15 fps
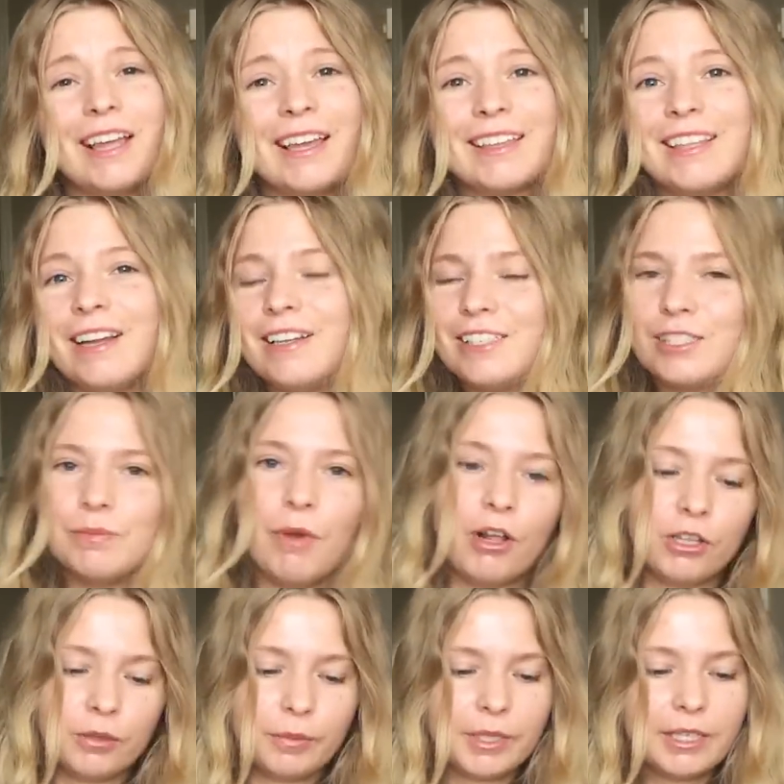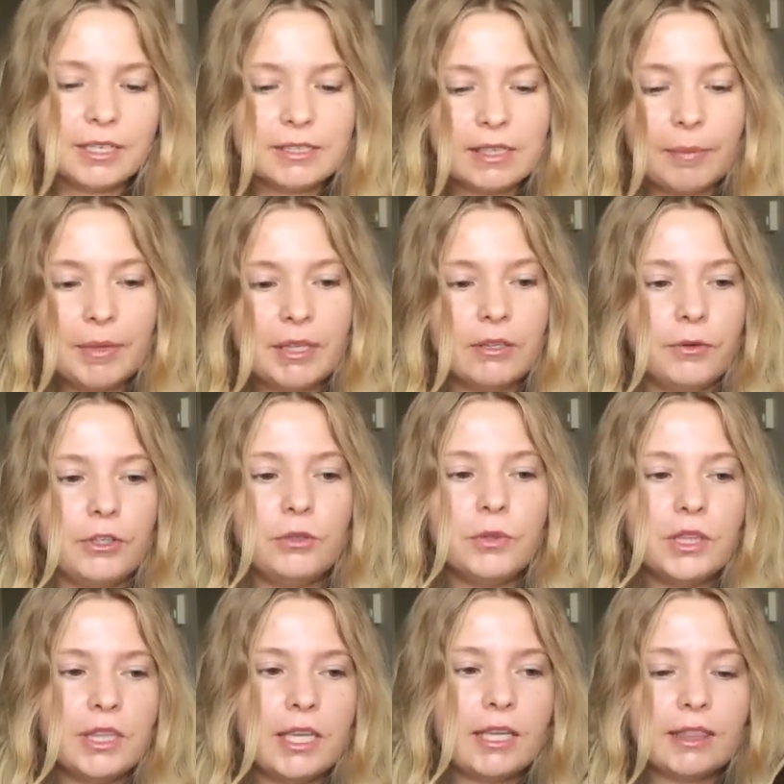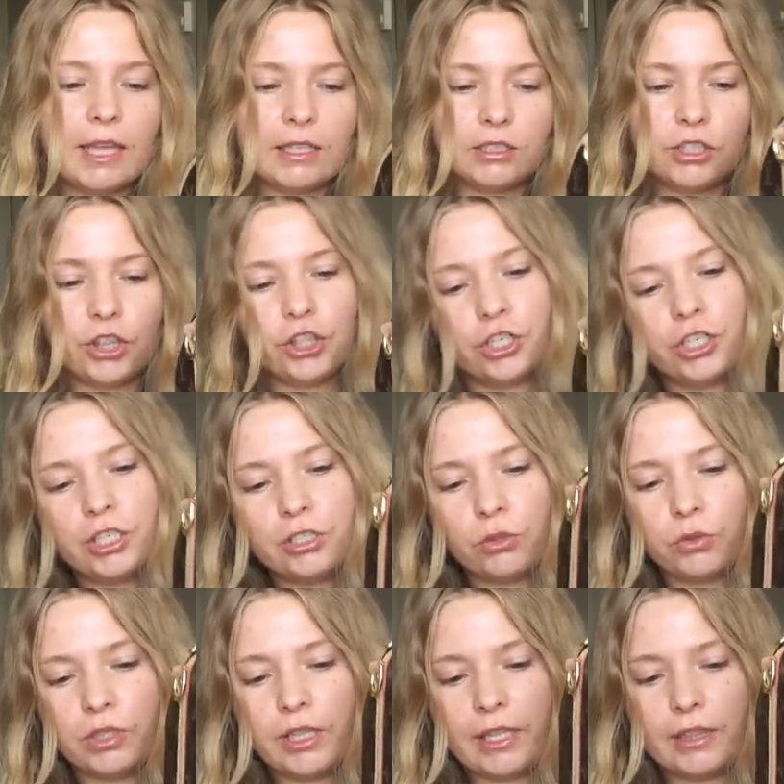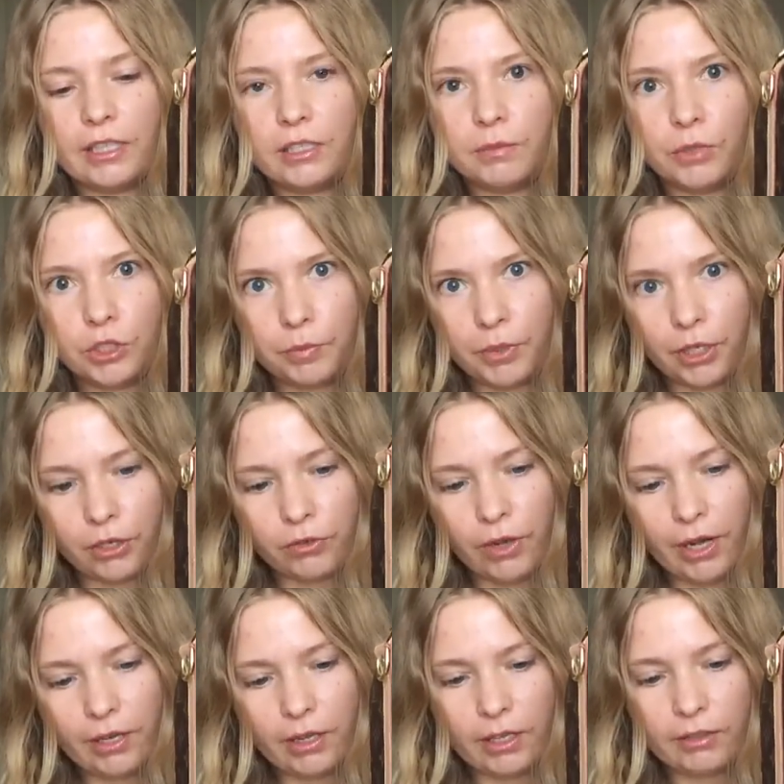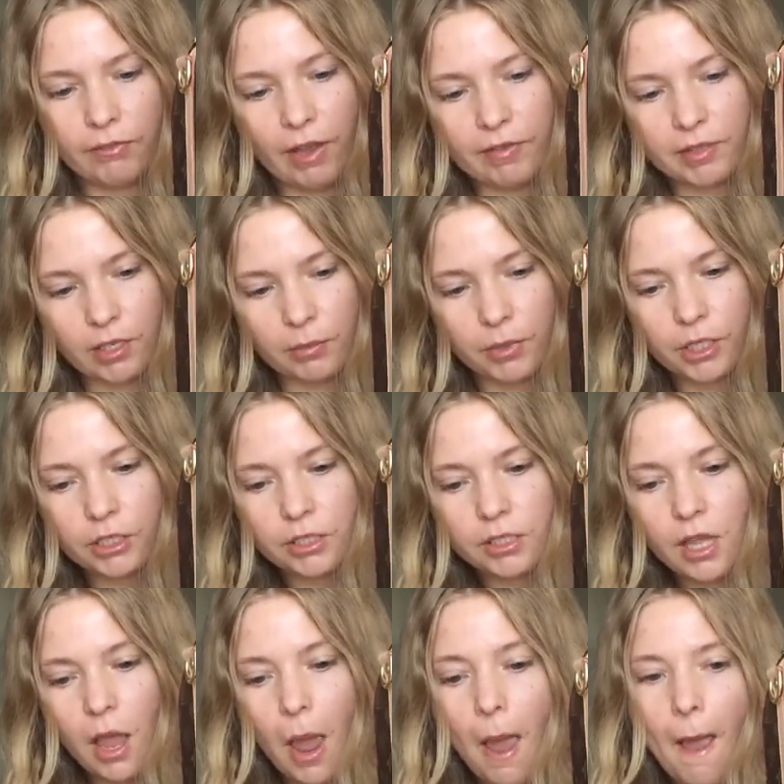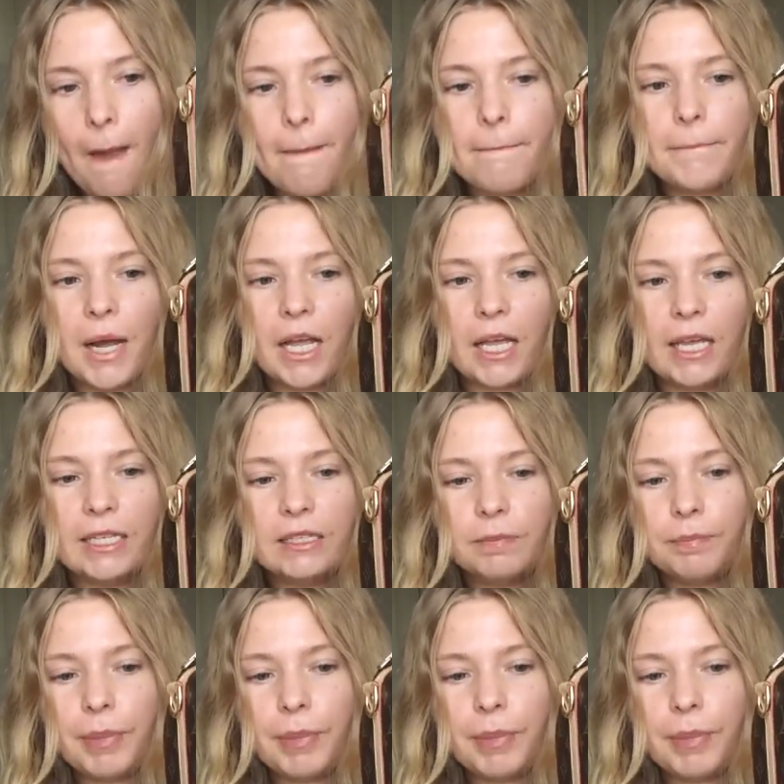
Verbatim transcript: like that it's smaller because, I mean, you would think that the 30 is only like this much bigger, right? Like, five centimeters but it's